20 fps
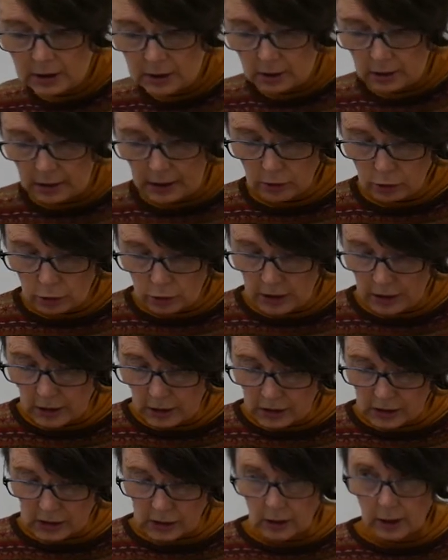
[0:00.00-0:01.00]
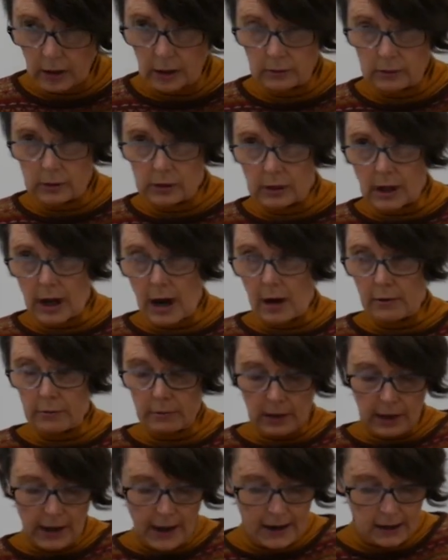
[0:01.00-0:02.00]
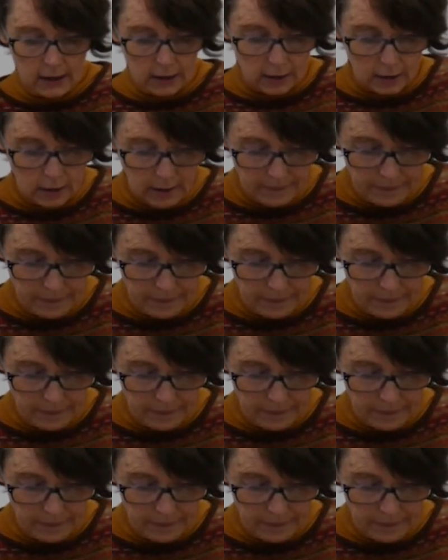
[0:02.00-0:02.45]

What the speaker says: electrolytic cells are related.